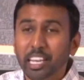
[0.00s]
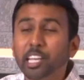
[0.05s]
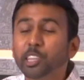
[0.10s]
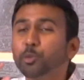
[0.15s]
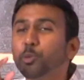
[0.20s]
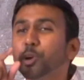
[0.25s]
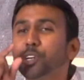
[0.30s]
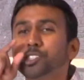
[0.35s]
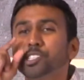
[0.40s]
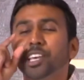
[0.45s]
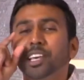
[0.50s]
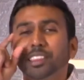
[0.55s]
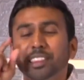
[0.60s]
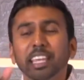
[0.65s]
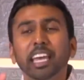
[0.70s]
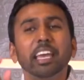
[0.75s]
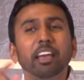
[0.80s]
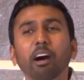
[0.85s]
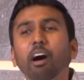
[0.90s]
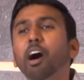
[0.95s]
In other words,
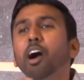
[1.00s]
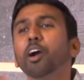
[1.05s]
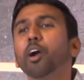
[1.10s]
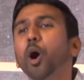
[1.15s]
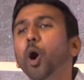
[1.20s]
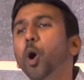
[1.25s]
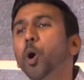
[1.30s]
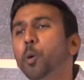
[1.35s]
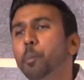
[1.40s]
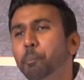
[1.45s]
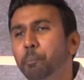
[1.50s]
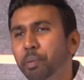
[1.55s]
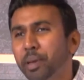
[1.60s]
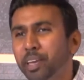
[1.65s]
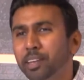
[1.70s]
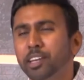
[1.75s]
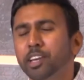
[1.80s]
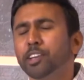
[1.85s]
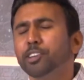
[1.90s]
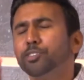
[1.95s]
they are
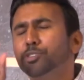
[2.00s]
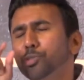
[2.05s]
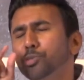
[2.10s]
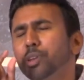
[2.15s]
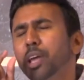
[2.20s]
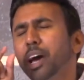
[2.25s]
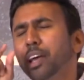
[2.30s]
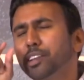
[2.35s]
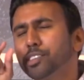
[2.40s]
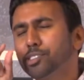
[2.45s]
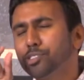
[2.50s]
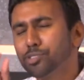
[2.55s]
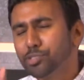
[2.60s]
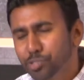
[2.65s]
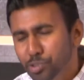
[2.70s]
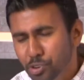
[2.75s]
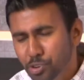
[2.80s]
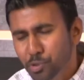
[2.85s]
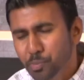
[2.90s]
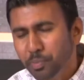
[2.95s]
open. Do not
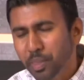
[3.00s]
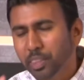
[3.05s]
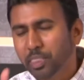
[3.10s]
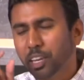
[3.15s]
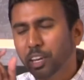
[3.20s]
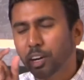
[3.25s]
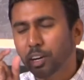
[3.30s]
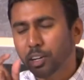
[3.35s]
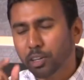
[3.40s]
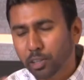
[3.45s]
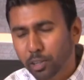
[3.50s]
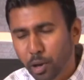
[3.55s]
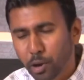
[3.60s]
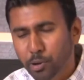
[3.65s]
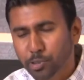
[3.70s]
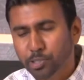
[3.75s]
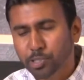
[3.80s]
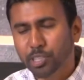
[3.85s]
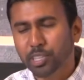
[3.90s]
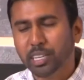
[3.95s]
assume that they are
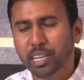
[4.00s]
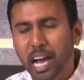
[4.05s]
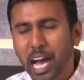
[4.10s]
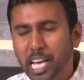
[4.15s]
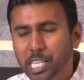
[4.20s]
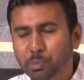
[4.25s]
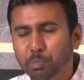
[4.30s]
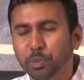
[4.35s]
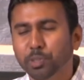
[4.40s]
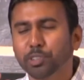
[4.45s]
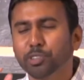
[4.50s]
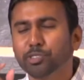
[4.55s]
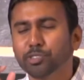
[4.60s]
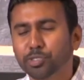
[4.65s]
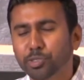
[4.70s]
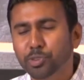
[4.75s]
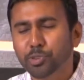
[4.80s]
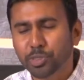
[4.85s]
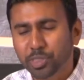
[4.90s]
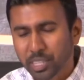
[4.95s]
closed to the gospel. The
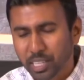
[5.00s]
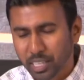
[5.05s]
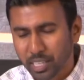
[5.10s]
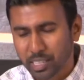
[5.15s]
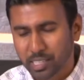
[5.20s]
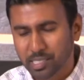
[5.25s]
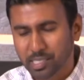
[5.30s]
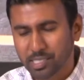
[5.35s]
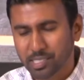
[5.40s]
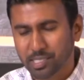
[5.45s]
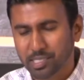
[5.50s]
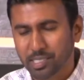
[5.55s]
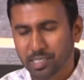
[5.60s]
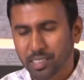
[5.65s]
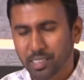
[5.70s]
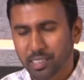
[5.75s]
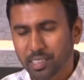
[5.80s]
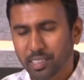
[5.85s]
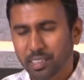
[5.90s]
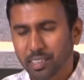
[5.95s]
truth is,
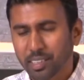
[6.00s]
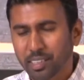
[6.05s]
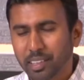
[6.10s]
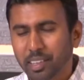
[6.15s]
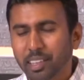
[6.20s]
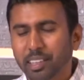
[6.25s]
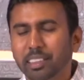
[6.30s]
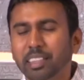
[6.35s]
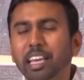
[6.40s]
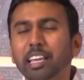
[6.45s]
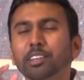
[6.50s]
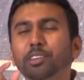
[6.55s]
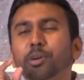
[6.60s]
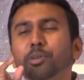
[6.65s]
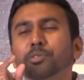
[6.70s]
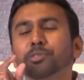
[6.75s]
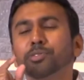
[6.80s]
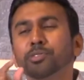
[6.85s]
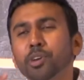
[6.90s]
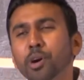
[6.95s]
they
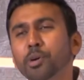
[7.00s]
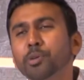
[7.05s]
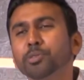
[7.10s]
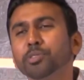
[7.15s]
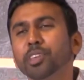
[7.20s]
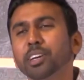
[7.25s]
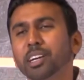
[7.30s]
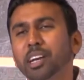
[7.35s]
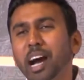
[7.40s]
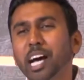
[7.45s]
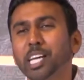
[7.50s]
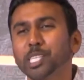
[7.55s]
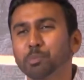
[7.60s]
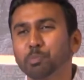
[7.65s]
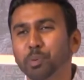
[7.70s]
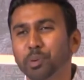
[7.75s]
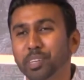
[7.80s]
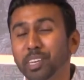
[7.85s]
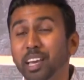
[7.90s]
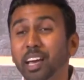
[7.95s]
don't know the
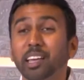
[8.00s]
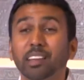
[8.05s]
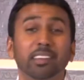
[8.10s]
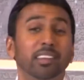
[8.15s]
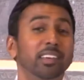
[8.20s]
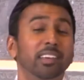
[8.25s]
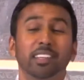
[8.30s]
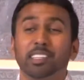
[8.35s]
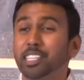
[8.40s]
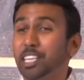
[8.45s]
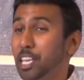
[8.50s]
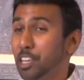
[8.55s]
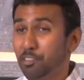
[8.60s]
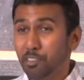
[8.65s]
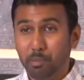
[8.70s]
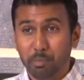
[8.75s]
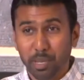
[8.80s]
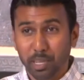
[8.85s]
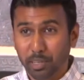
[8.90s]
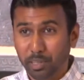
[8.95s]
gospel yet to
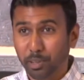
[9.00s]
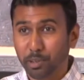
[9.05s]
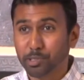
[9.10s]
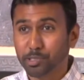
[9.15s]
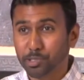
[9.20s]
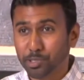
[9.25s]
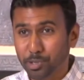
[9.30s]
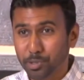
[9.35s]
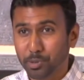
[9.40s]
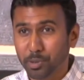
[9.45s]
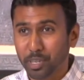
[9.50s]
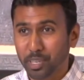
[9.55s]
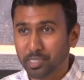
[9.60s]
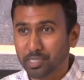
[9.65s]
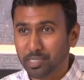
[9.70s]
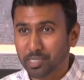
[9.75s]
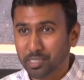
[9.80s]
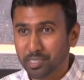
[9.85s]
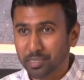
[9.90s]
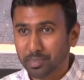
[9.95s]
even be close to
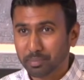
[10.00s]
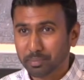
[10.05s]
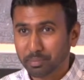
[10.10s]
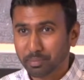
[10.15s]
it.